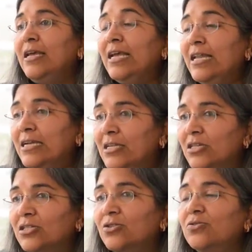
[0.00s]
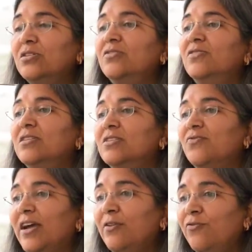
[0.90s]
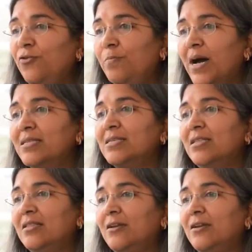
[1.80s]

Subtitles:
in addition to the diversified food basket